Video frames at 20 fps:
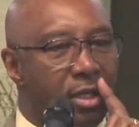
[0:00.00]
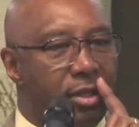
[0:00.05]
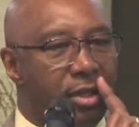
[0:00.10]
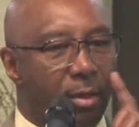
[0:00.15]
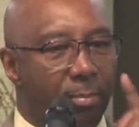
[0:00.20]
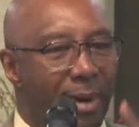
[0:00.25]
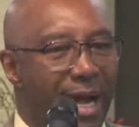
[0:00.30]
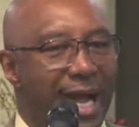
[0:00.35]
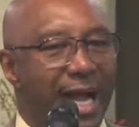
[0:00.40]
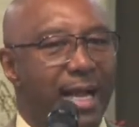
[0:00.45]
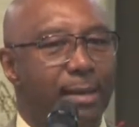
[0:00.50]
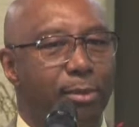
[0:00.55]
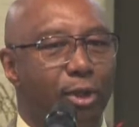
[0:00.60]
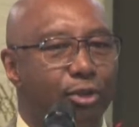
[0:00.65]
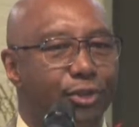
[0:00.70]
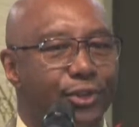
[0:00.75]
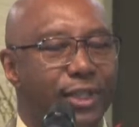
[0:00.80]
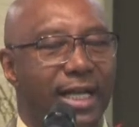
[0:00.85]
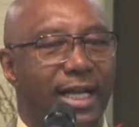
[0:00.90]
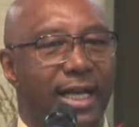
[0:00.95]
the
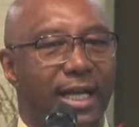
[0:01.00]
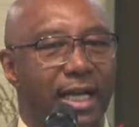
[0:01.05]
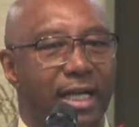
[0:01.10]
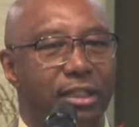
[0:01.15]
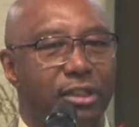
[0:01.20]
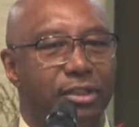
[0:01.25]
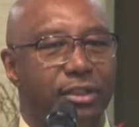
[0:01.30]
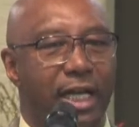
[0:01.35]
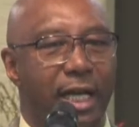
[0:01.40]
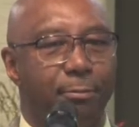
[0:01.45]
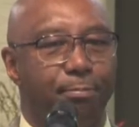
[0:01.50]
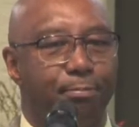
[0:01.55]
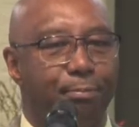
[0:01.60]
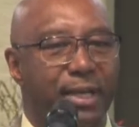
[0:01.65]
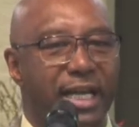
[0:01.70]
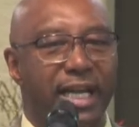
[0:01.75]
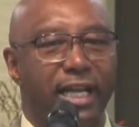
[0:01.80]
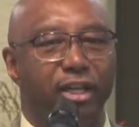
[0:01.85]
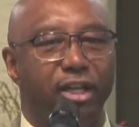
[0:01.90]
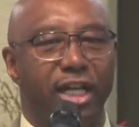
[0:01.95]
Bible says that
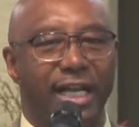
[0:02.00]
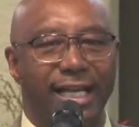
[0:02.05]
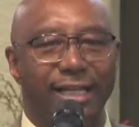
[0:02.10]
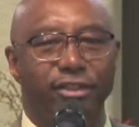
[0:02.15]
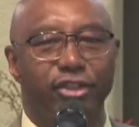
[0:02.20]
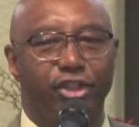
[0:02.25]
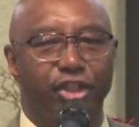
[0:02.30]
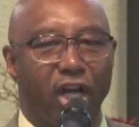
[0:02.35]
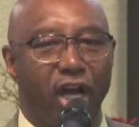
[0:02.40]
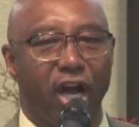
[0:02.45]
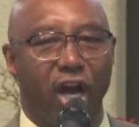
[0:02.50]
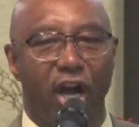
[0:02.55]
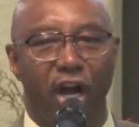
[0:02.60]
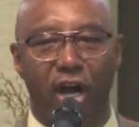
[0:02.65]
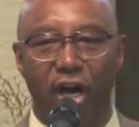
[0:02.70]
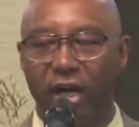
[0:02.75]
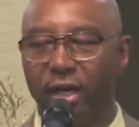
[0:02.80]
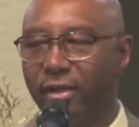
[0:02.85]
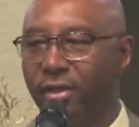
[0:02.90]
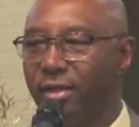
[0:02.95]
Peter and
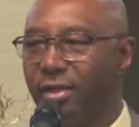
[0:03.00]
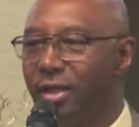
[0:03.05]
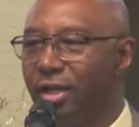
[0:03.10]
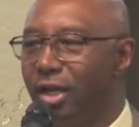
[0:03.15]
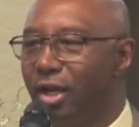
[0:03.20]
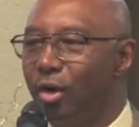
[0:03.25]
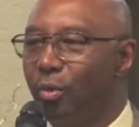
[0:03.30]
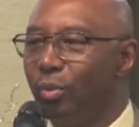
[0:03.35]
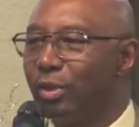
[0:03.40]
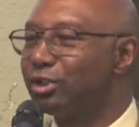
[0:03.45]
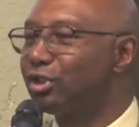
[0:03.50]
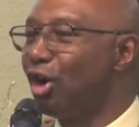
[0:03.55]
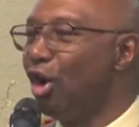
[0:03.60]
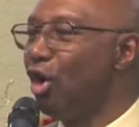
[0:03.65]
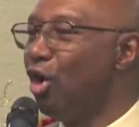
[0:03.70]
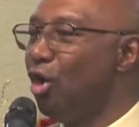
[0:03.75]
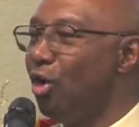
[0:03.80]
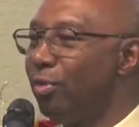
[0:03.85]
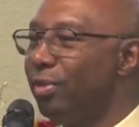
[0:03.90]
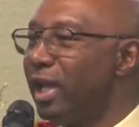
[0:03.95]
John was
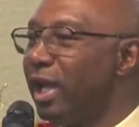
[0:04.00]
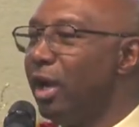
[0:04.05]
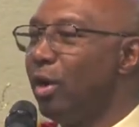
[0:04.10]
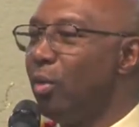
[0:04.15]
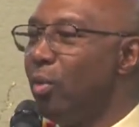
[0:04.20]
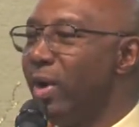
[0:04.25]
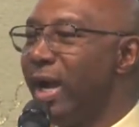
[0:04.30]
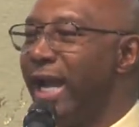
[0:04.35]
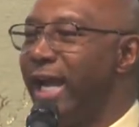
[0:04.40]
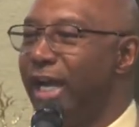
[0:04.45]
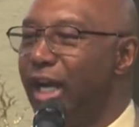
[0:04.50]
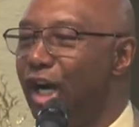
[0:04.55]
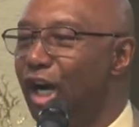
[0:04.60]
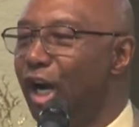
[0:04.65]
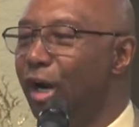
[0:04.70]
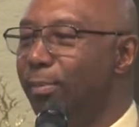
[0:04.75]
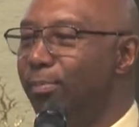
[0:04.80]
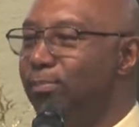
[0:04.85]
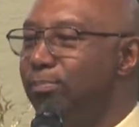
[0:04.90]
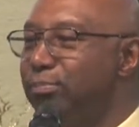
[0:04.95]
on their way
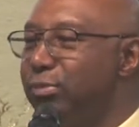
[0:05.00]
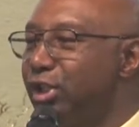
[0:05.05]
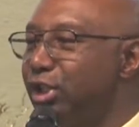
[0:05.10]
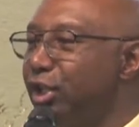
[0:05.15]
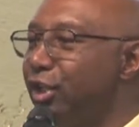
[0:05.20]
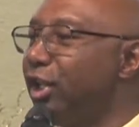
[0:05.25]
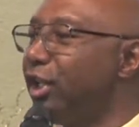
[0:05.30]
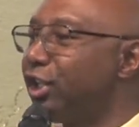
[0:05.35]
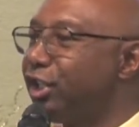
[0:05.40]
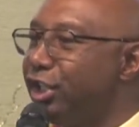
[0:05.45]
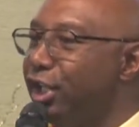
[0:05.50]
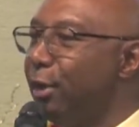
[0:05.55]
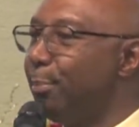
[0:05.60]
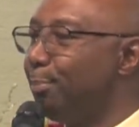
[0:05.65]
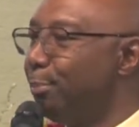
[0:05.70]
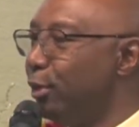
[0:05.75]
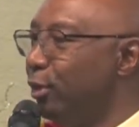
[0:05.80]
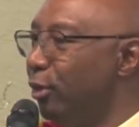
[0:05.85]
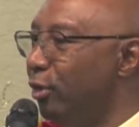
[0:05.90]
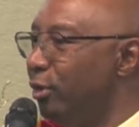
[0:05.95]
up to the
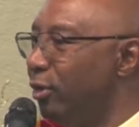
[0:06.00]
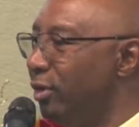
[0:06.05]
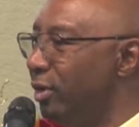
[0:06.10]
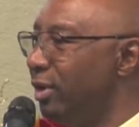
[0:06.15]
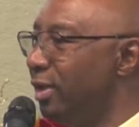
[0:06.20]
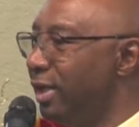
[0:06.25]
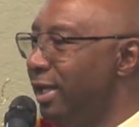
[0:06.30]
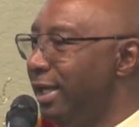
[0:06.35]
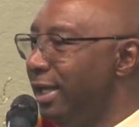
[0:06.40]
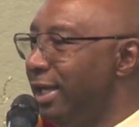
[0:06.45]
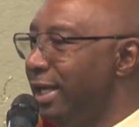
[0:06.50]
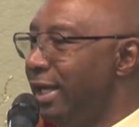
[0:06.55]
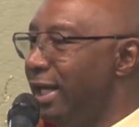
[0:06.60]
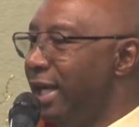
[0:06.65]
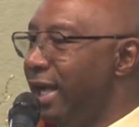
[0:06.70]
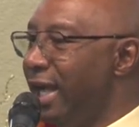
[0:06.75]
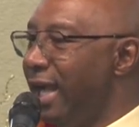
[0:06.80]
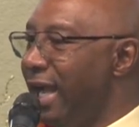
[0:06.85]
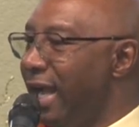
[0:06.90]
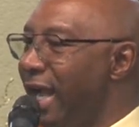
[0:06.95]
temple
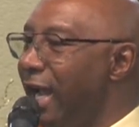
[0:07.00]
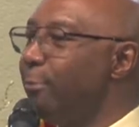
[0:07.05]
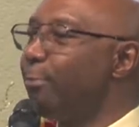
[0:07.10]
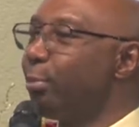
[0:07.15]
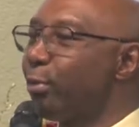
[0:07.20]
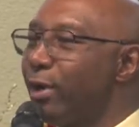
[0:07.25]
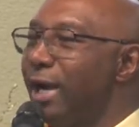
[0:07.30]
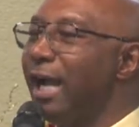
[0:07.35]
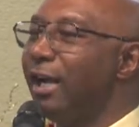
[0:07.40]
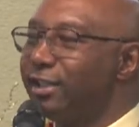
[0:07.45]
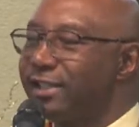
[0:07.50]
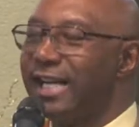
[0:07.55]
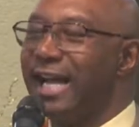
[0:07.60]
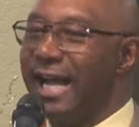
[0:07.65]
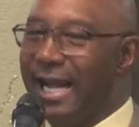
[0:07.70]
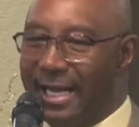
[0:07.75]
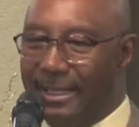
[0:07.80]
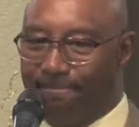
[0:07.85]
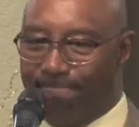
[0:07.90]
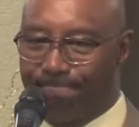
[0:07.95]
at prayer
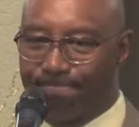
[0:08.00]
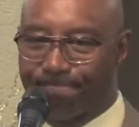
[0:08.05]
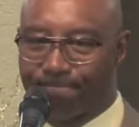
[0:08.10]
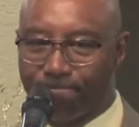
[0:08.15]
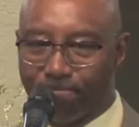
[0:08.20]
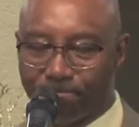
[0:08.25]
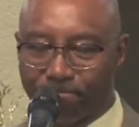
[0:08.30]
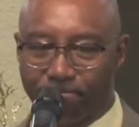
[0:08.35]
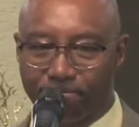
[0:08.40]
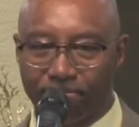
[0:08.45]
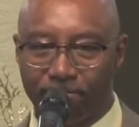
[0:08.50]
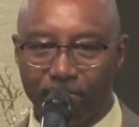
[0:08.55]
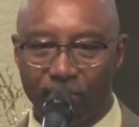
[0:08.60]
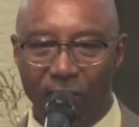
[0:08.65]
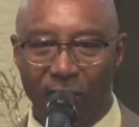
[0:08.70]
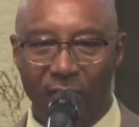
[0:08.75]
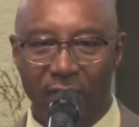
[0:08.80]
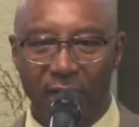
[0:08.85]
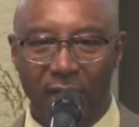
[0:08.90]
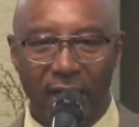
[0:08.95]
time.
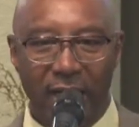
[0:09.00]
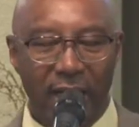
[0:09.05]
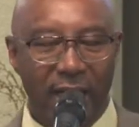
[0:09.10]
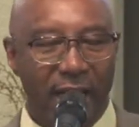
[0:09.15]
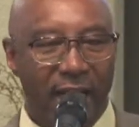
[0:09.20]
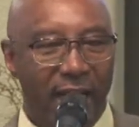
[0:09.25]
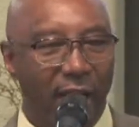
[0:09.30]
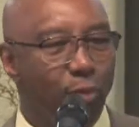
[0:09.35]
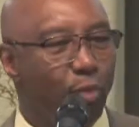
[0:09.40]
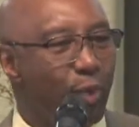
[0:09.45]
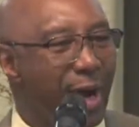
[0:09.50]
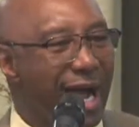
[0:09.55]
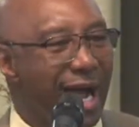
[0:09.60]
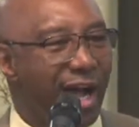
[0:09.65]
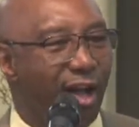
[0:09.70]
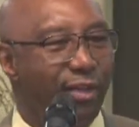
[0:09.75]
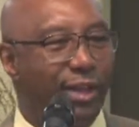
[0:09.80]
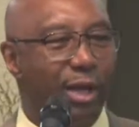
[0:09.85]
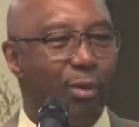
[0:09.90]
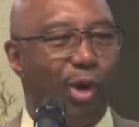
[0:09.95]
And
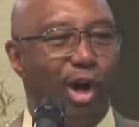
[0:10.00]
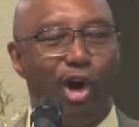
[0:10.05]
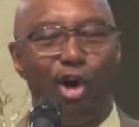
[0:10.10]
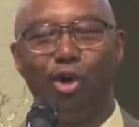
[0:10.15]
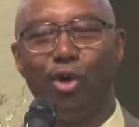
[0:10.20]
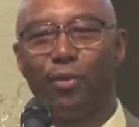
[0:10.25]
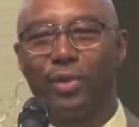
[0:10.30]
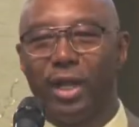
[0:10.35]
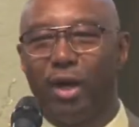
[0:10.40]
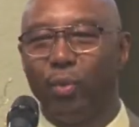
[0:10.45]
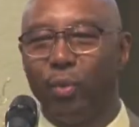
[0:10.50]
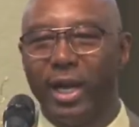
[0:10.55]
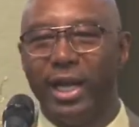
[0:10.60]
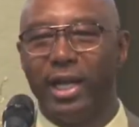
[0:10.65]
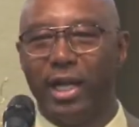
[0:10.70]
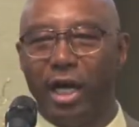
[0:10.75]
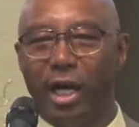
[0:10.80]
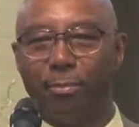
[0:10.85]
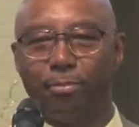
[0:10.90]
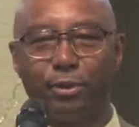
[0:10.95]
while they were on their
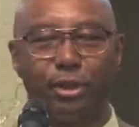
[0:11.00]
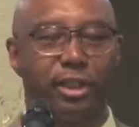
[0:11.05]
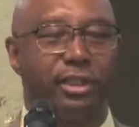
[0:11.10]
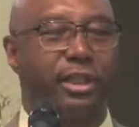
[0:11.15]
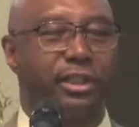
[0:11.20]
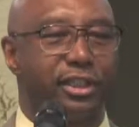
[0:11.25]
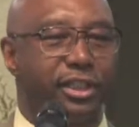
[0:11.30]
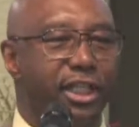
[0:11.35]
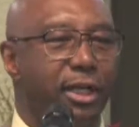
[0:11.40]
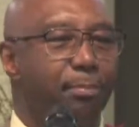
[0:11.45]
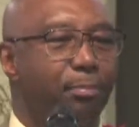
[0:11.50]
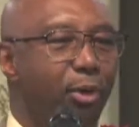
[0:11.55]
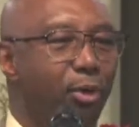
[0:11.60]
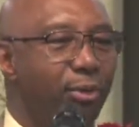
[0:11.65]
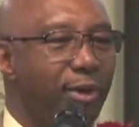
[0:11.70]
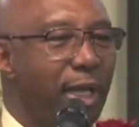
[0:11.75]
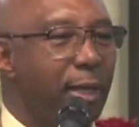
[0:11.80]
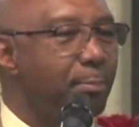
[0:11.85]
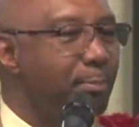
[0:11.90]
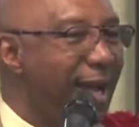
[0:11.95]
way up to the temple,
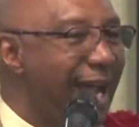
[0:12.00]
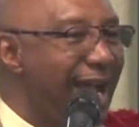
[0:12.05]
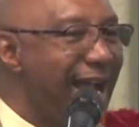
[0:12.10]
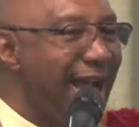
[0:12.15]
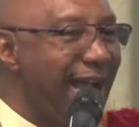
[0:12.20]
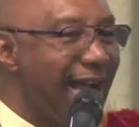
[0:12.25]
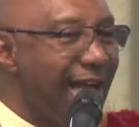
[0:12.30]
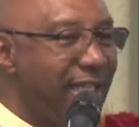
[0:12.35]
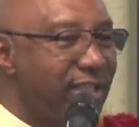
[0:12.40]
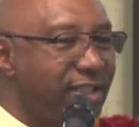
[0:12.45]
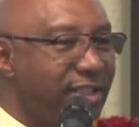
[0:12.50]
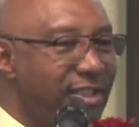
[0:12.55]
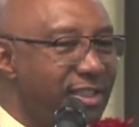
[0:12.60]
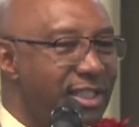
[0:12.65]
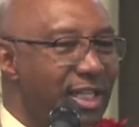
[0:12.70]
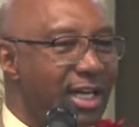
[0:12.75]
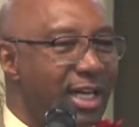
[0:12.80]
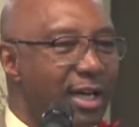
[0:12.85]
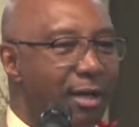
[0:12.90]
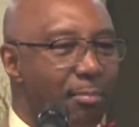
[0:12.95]
they passed
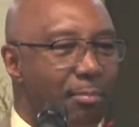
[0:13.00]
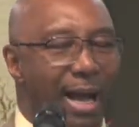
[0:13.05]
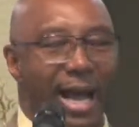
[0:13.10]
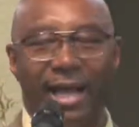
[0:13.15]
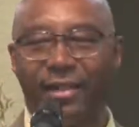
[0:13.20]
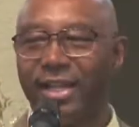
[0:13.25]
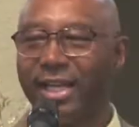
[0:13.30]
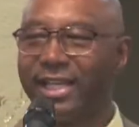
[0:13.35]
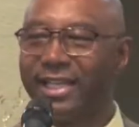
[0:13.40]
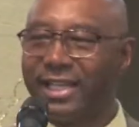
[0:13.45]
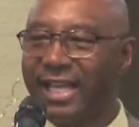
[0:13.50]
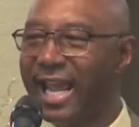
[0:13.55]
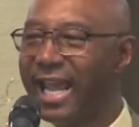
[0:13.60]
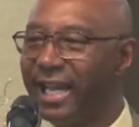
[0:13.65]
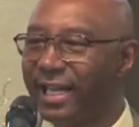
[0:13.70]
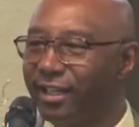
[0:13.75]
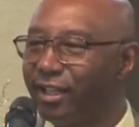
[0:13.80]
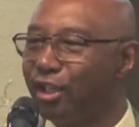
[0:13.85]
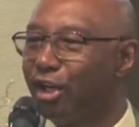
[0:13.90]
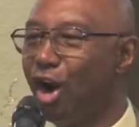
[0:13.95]
by the
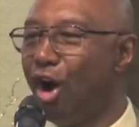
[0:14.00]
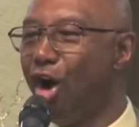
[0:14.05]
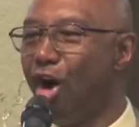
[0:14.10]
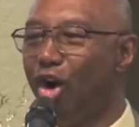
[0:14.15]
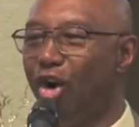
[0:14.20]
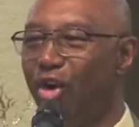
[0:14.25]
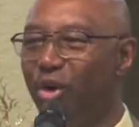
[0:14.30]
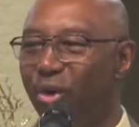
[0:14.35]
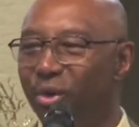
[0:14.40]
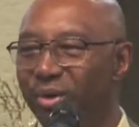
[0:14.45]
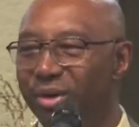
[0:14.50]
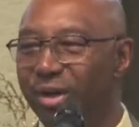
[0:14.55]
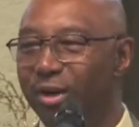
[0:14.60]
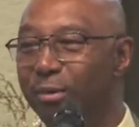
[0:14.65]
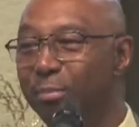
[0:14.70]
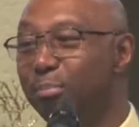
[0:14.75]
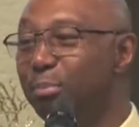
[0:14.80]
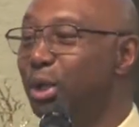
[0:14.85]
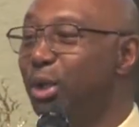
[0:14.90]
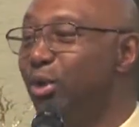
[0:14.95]
gate called
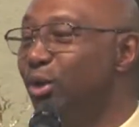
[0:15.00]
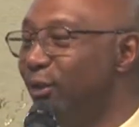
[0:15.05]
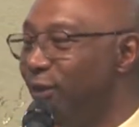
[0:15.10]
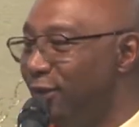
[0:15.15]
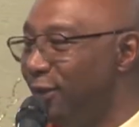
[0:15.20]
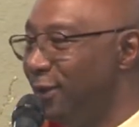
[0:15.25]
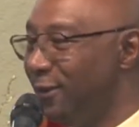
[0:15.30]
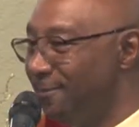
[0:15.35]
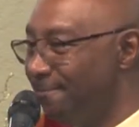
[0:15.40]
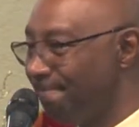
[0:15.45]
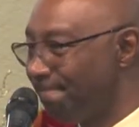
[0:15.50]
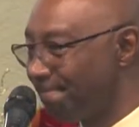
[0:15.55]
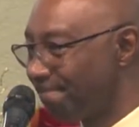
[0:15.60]
Beautiful.